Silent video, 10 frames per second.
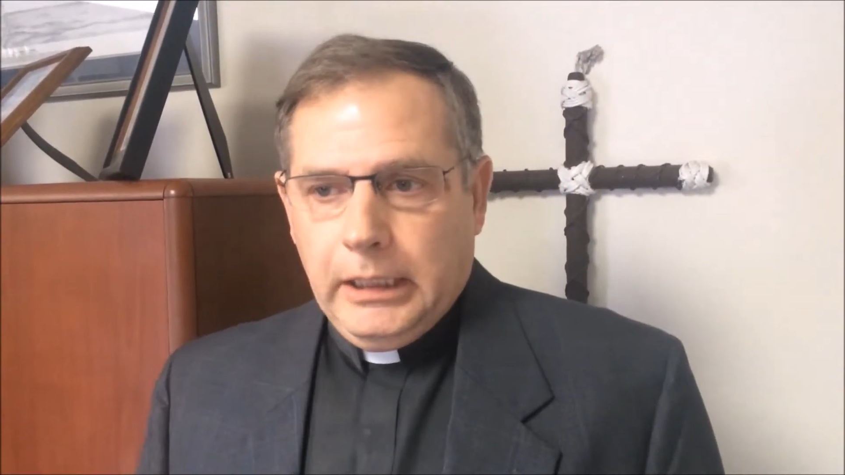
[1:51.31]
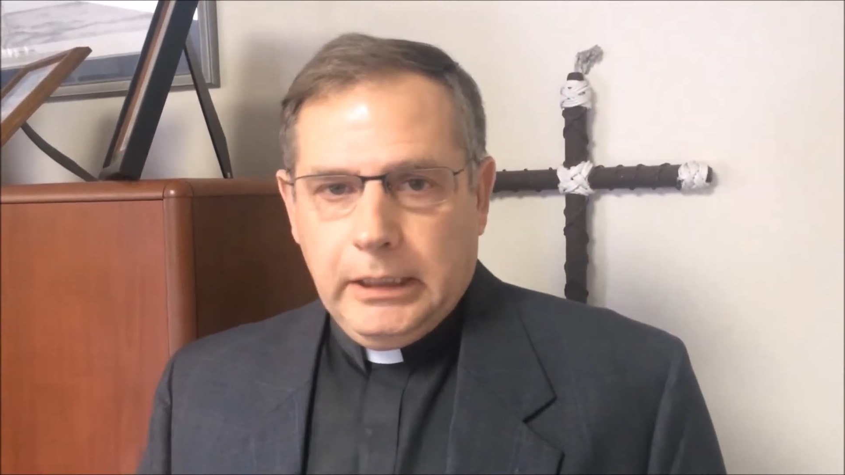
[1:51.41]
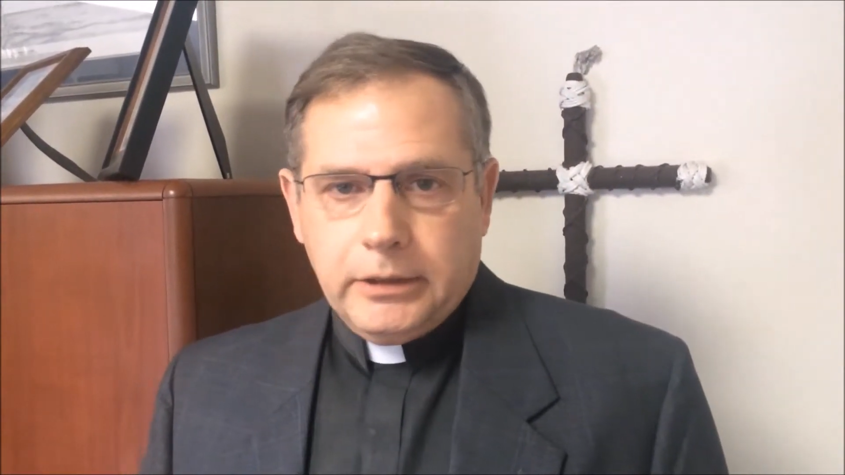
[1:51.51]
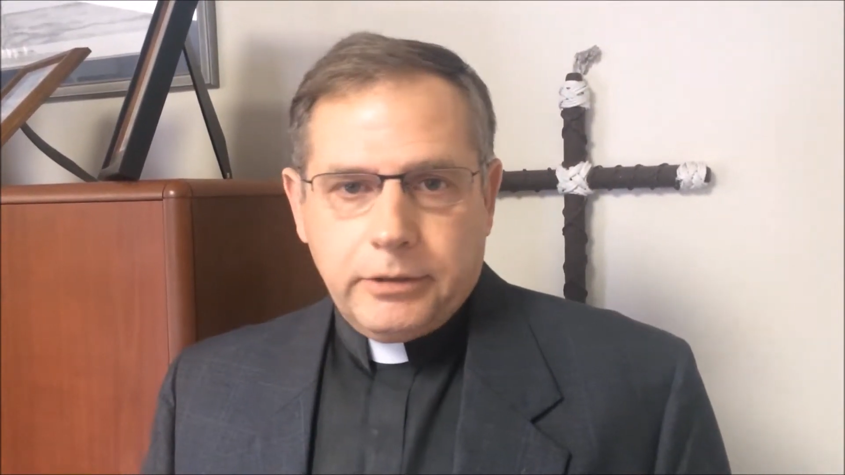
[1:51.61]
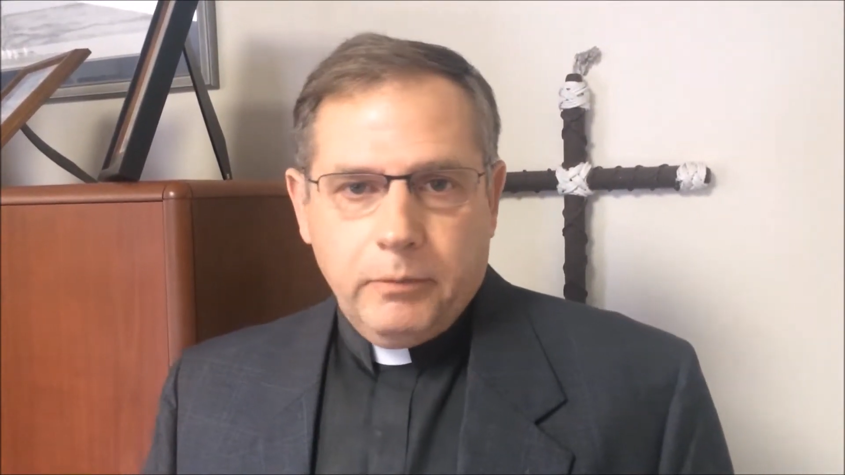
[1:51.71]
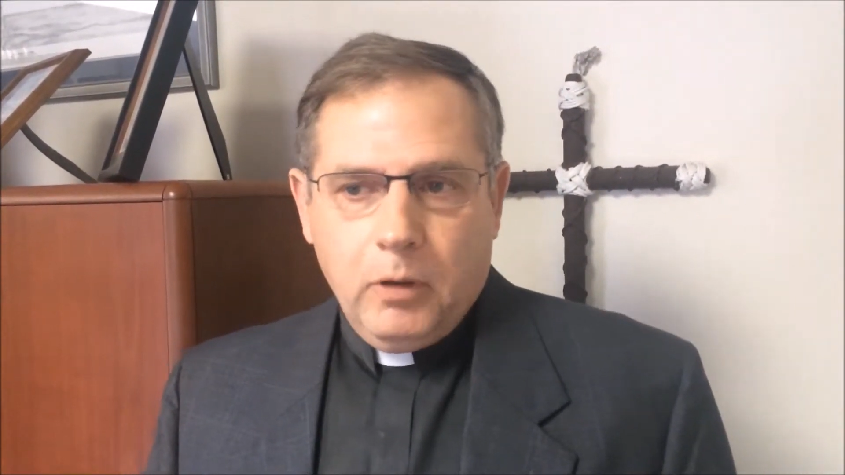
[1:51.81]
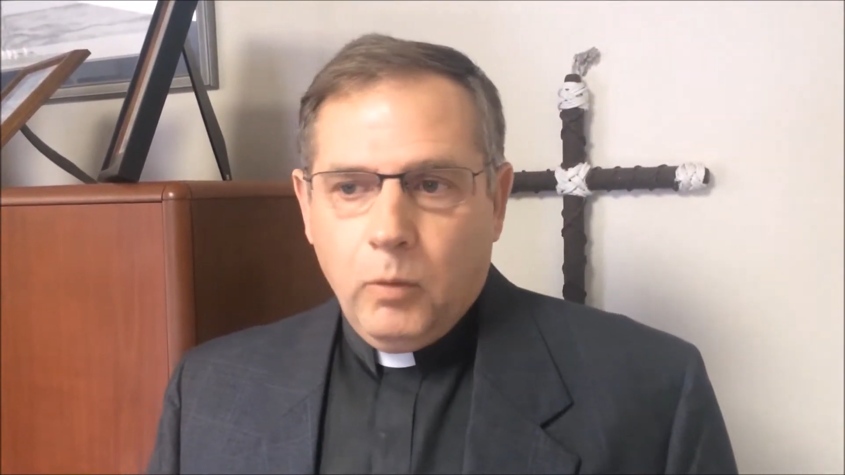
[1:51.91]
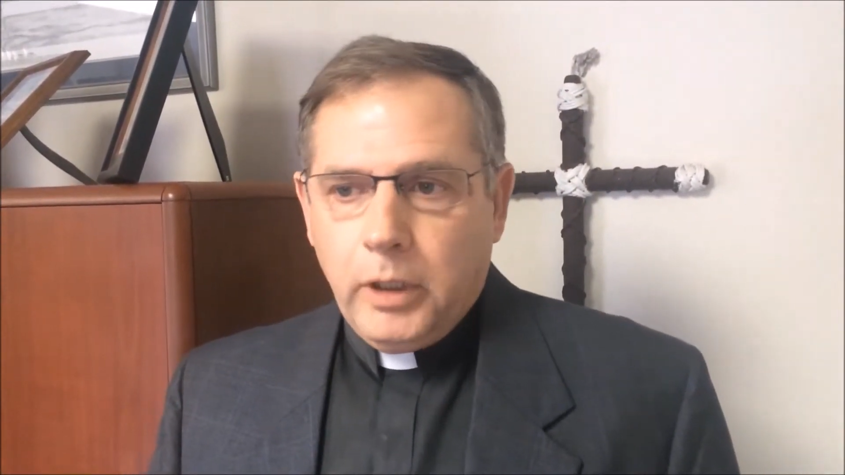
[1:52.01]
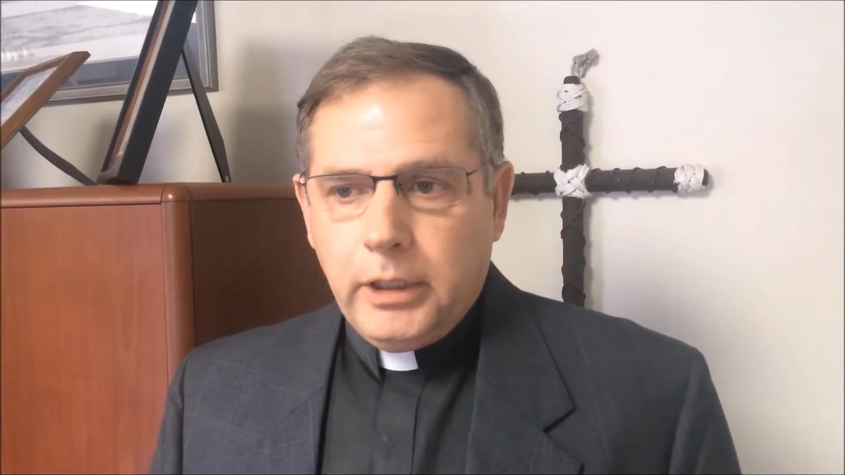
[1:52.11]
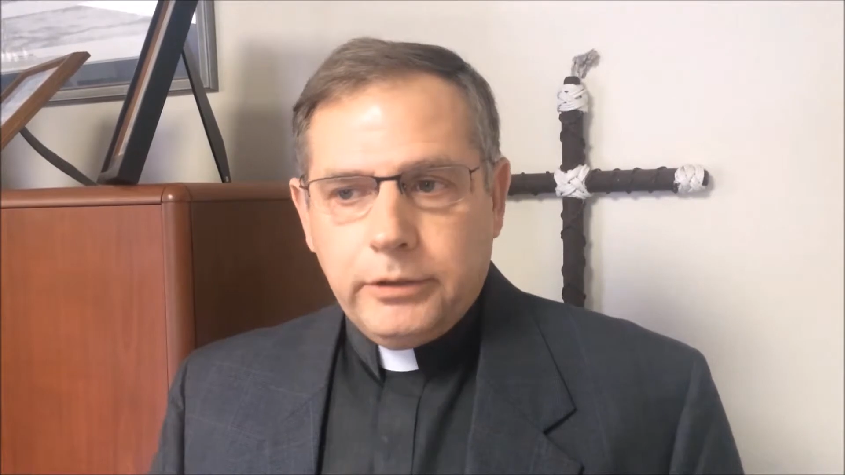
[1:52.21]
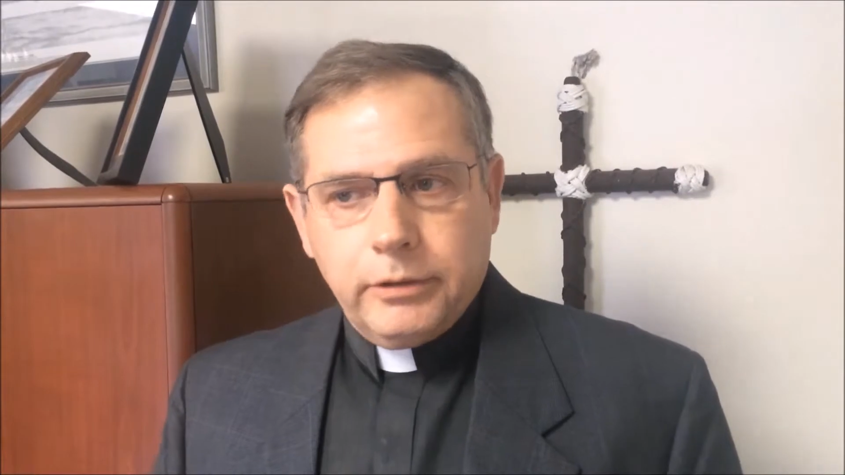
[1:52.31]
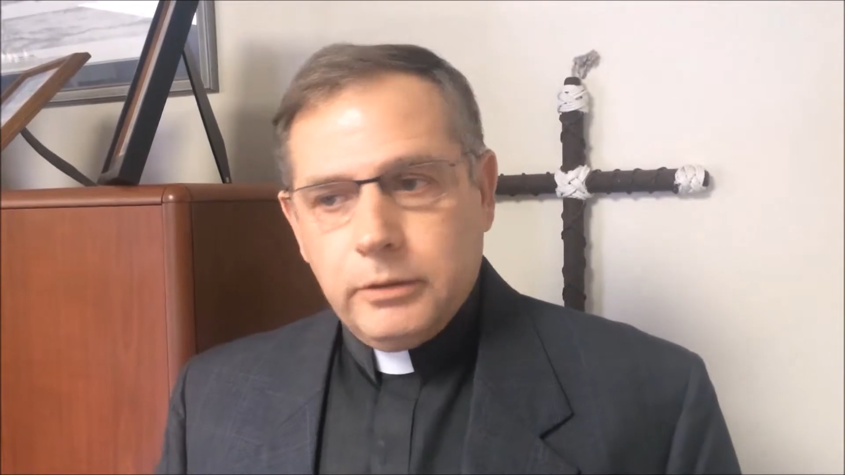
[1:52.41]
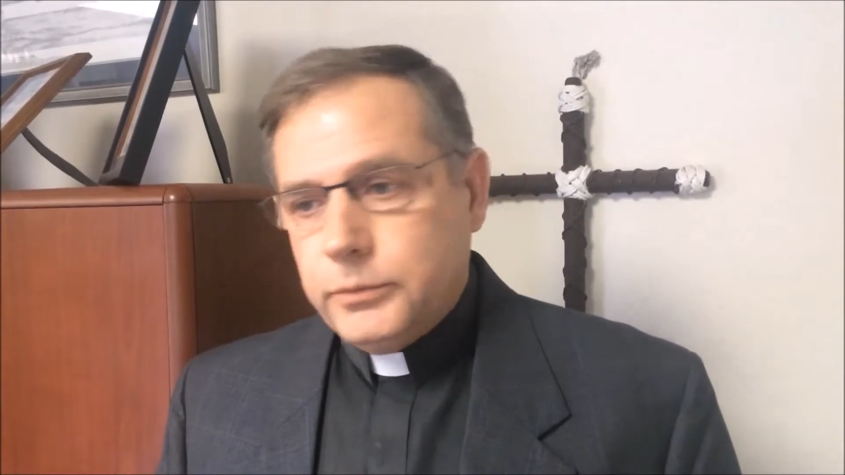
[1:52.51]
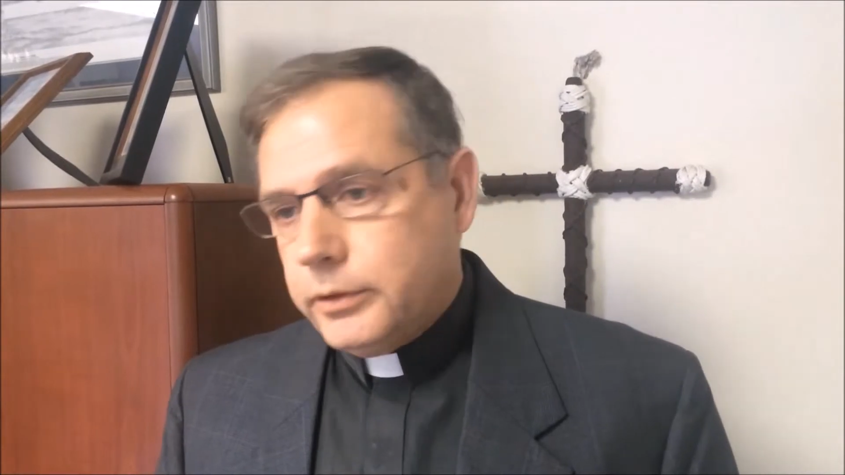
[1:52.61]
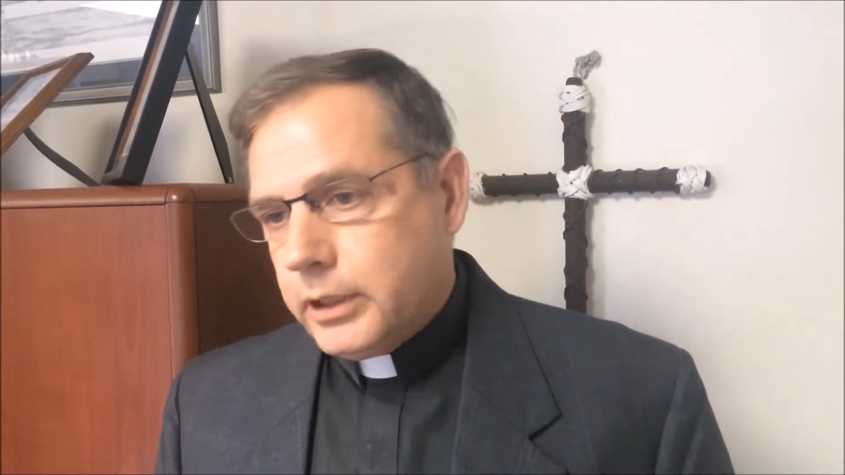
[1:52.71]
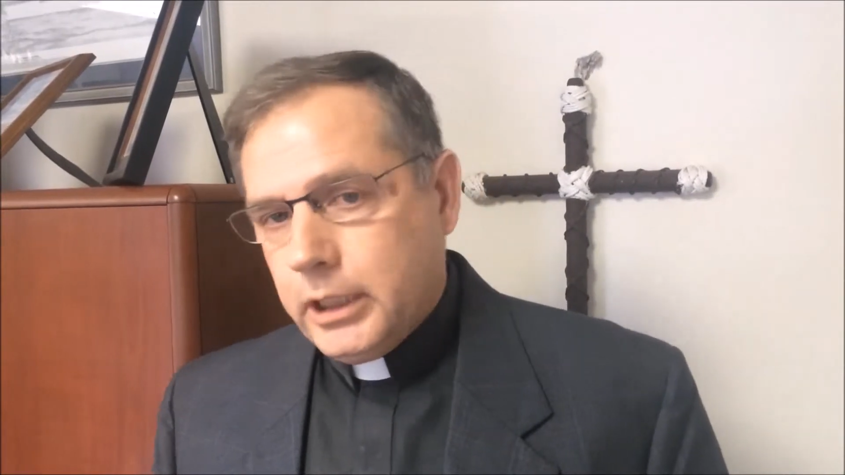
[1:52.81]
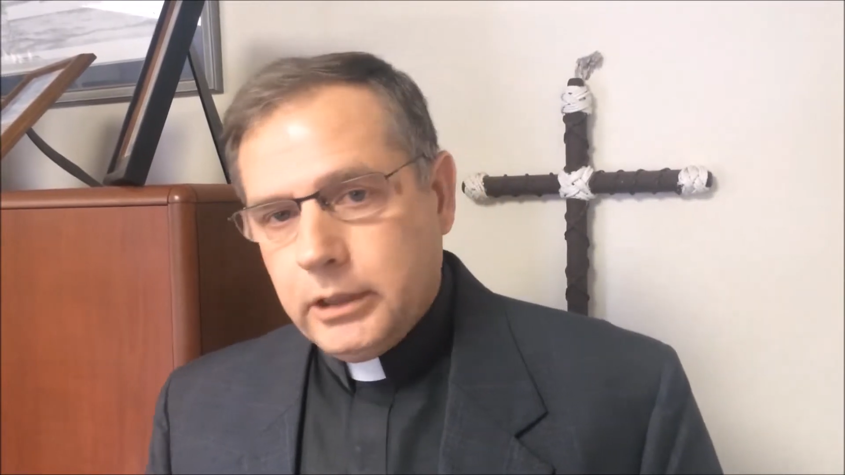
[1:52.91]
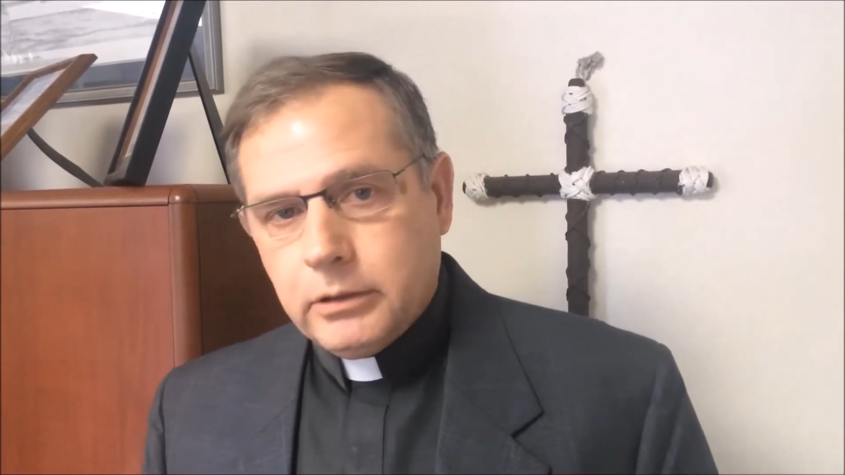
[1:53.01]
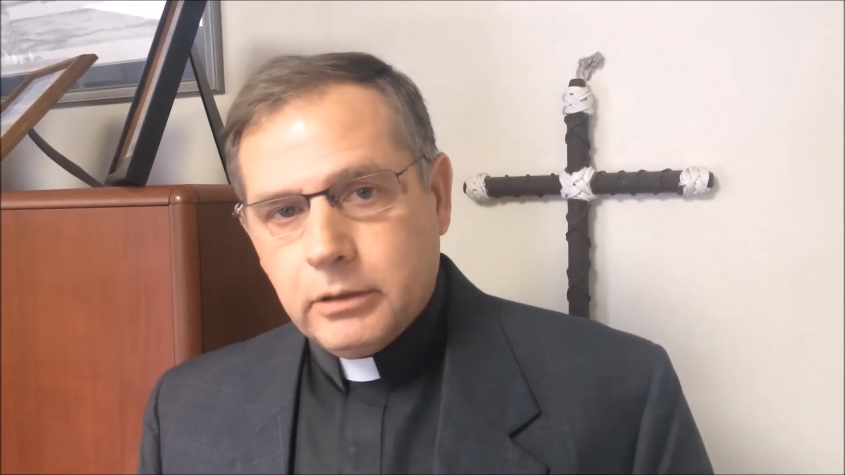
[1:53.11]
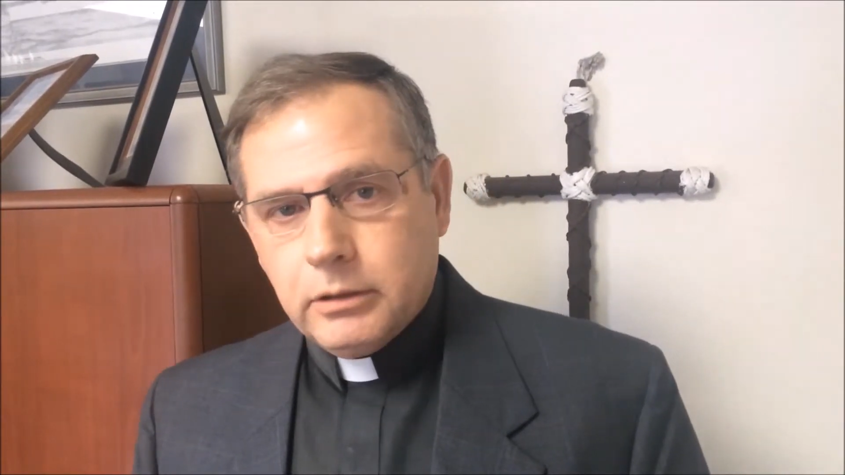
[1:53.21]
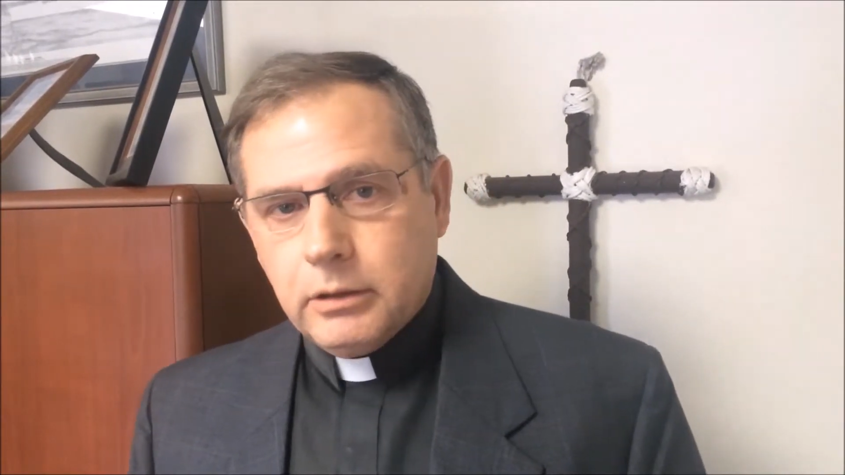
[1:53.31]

It's a way to communicate